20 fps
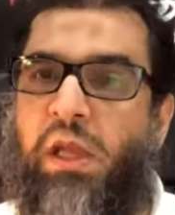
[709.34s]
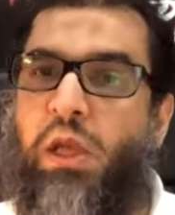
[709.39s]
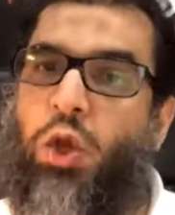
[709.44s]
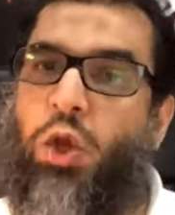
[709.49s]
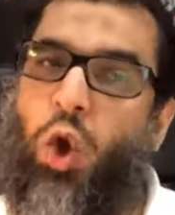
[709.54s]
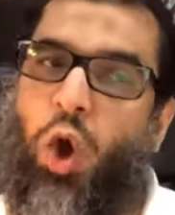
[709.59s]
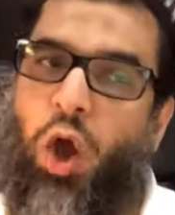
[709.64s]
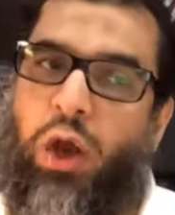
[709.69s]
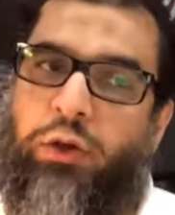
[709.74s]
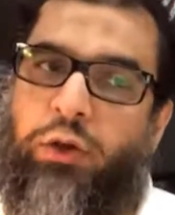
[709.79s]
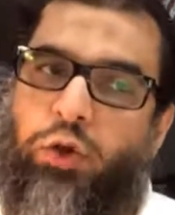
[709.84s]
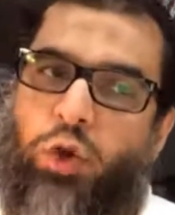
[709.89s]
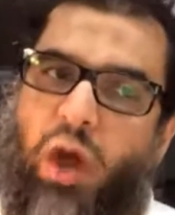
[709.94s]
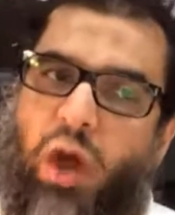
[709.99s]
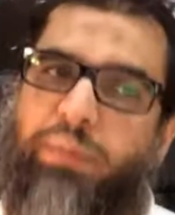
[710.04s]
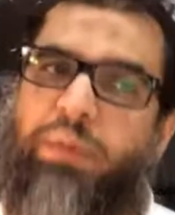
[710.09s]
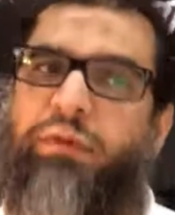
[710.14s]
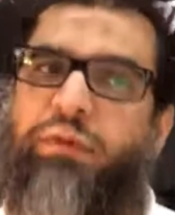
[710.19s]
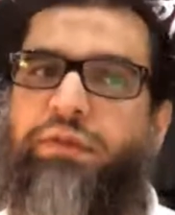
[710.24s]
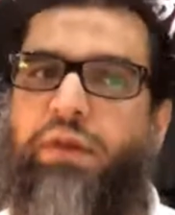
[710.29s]
On
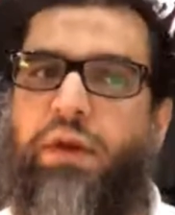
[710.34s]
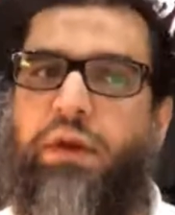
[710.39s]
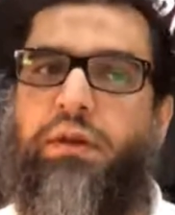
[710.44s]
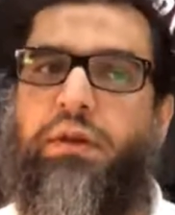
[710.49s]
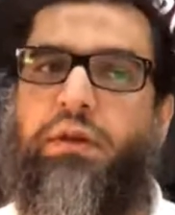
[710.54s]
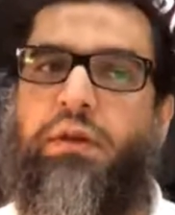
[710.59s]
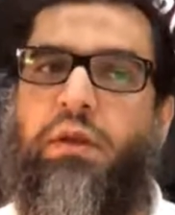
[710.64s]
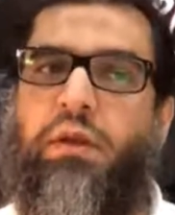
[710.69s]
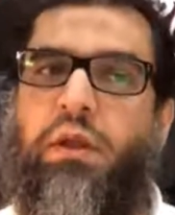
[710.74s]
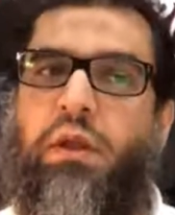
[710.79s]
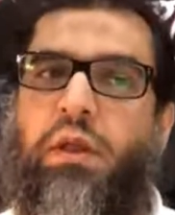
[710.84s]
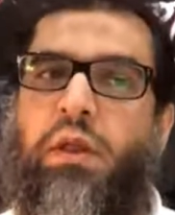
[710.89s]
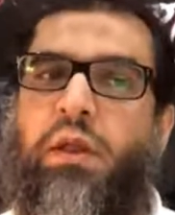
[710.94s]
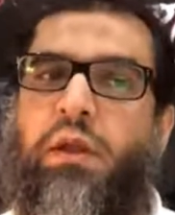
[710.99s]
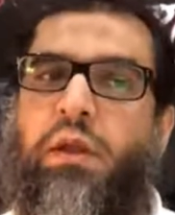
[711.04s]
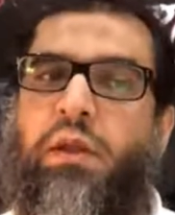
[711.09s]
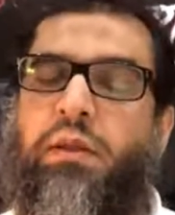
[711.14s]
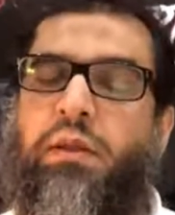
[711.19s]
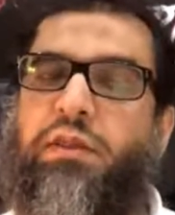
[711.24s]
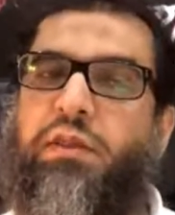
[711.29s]
top of it,
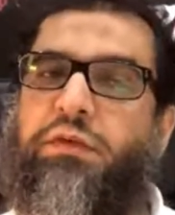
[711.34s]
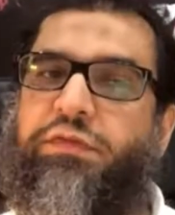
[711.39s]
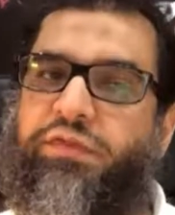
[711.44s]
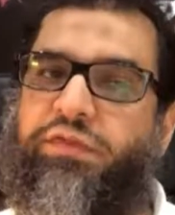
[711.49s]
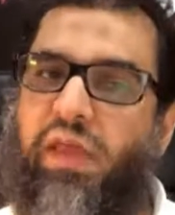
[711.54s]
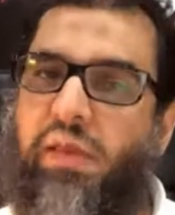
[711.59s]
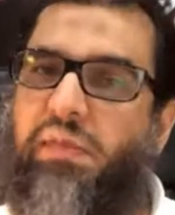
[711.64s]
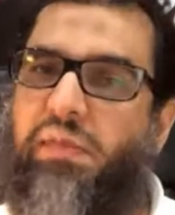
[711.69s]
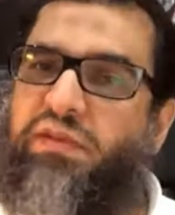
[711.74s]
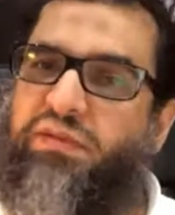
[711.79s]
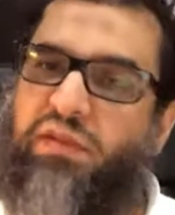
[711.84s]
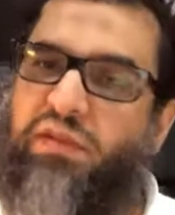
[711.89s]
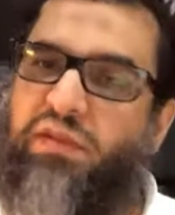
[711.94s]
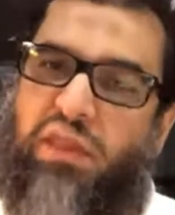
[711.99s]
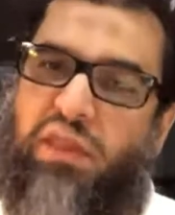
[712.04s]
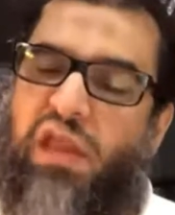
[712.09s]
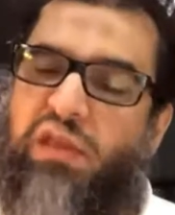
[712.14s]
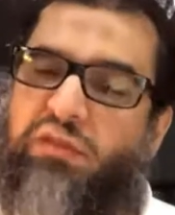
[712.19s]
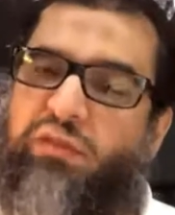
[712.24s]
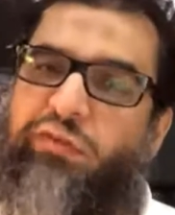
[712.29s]
the famous
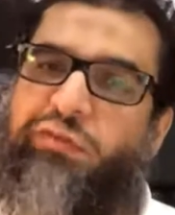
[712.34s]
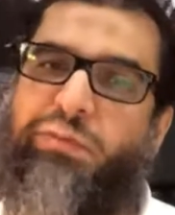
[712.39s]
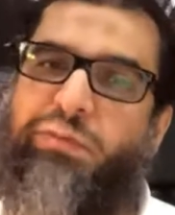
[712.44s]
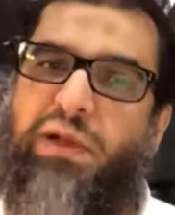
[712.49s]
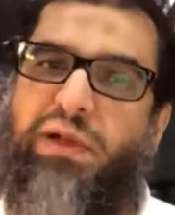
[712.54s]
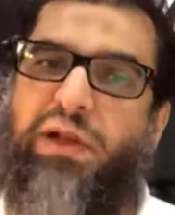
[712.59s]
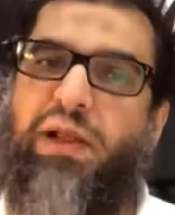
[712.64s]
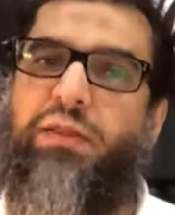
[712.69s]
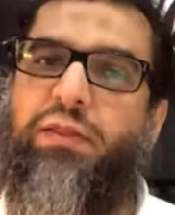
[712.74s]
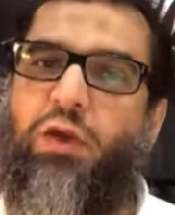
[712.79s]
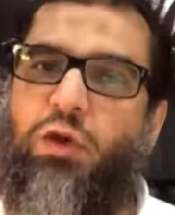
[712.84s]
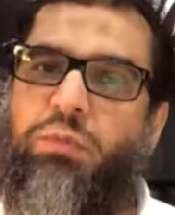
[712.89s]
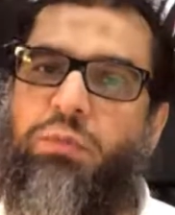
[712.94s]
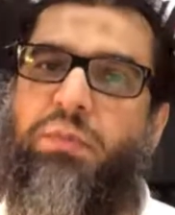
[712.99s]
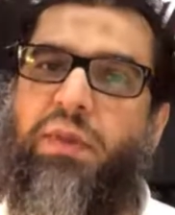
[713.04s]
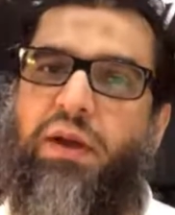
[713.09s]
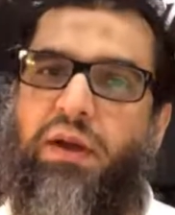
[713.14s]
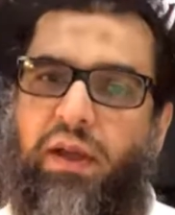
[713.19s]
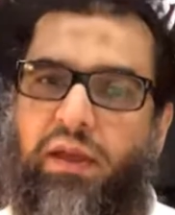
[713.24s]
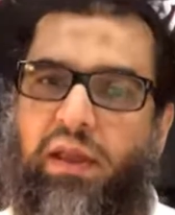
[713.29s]
hadith of splitting the
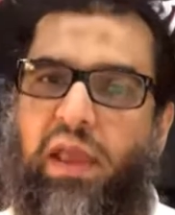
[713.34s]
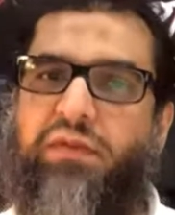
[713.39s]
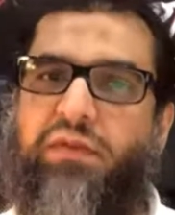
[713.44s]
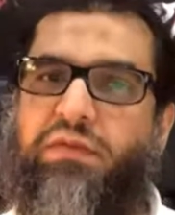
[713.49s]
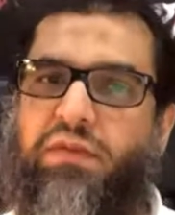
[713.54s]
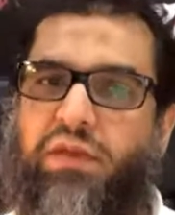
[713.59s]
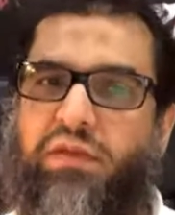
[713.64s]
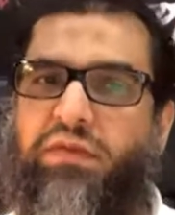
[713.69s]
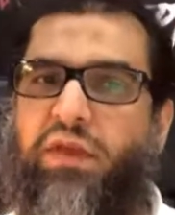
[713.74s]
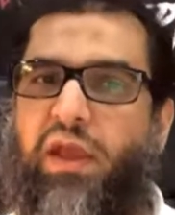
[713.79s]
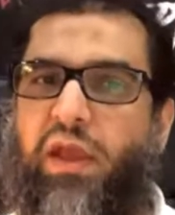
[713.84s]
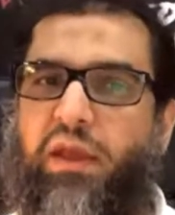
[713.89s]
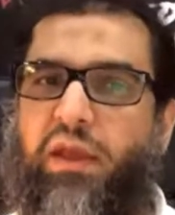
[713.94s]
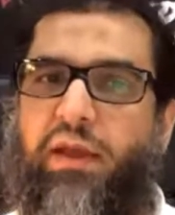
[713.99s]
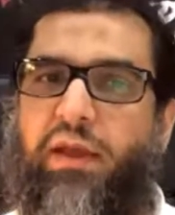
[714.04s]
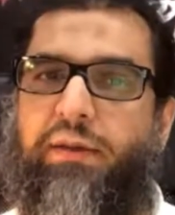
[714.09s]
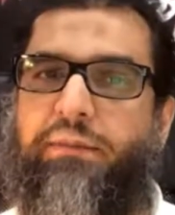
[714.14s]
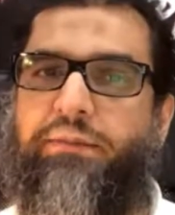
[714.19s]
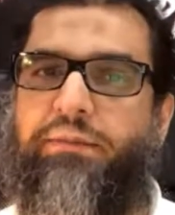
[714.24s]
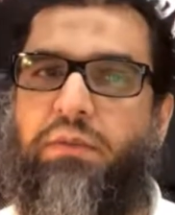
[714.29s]
ummah, as they say,
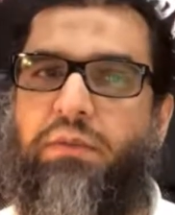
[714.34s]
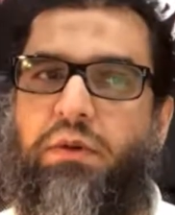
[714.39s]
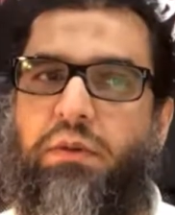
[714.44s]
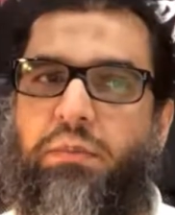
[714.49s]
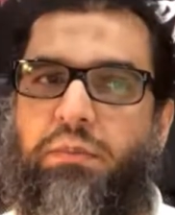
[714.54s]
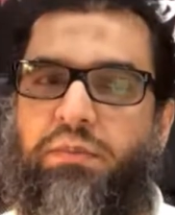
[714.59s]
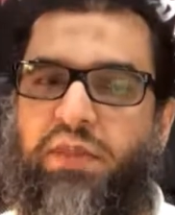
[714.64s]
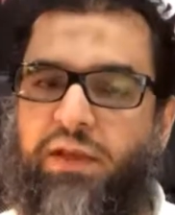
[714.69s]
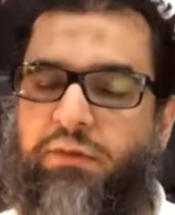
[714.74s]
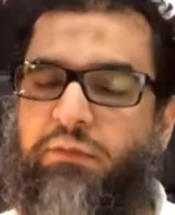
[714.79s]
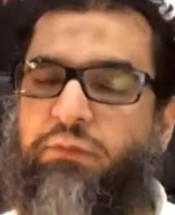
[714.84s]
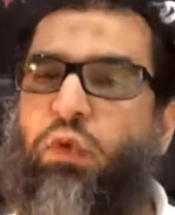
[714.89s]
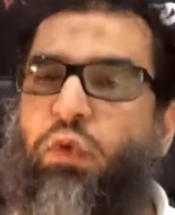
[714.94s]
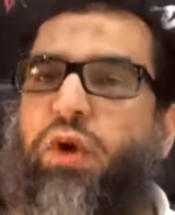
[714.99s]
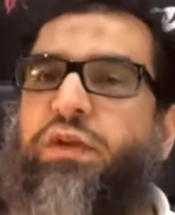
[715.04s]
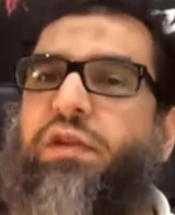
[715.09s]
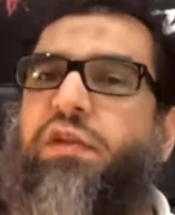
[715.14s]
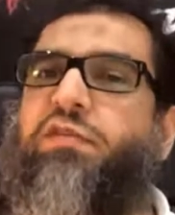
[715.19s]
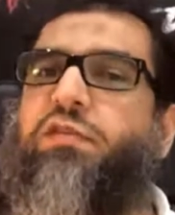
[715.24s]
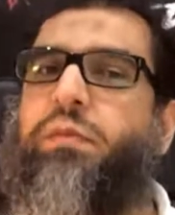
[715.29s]
yeah, that what
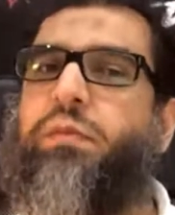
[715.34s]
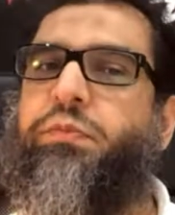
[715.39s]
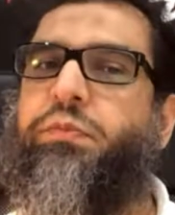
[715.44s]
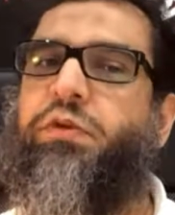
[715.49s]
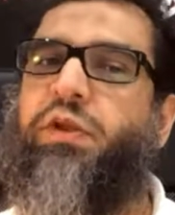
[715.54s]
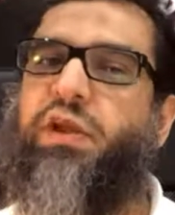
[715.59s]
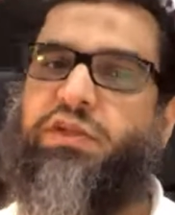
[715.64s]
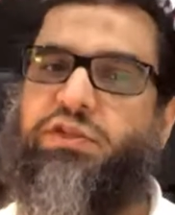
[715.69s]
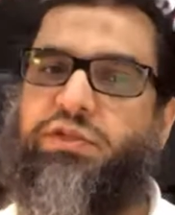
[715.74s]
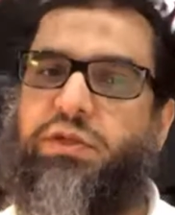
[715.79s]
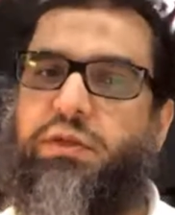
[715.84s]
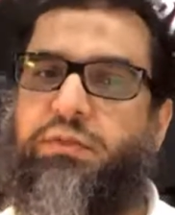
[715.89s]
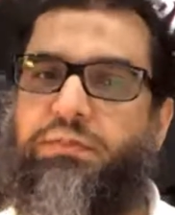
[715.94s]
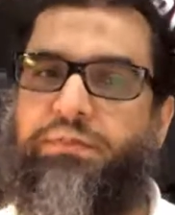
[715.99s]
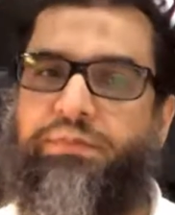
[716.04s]
is the prediction?